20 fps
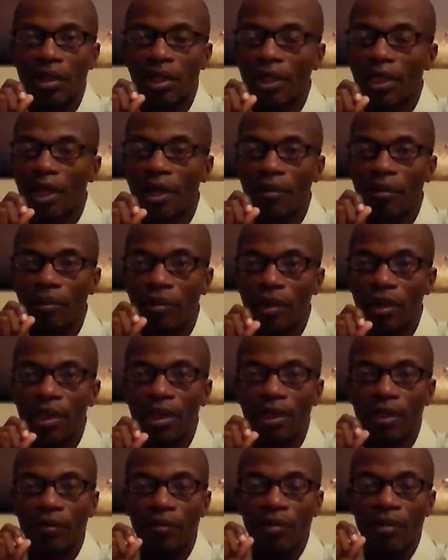And I
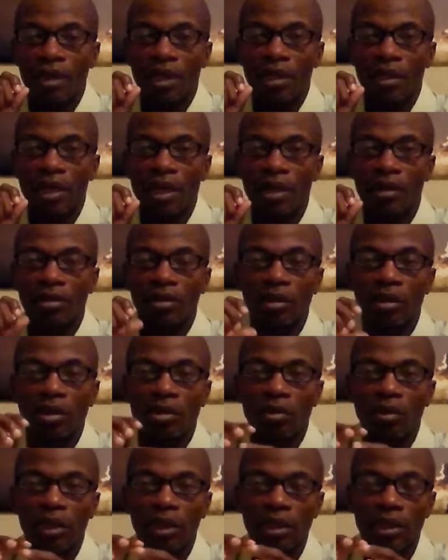pray that
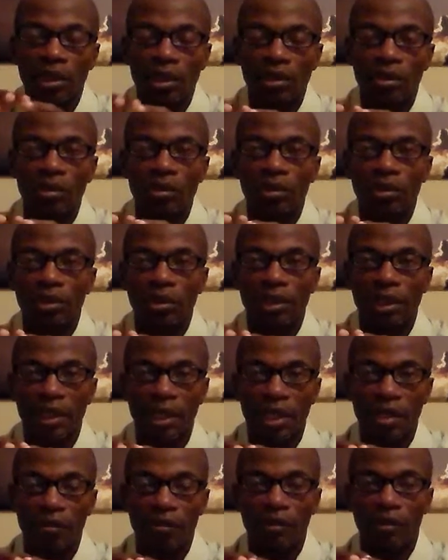we go to
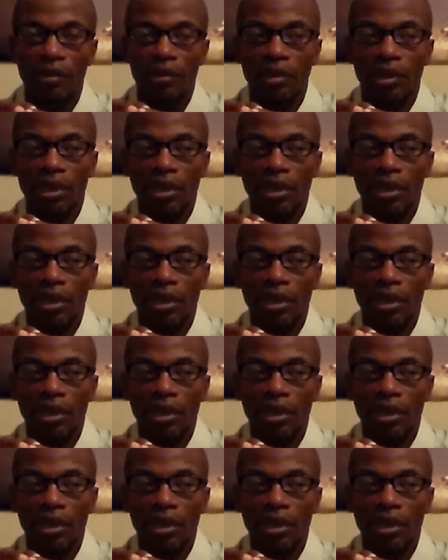heaven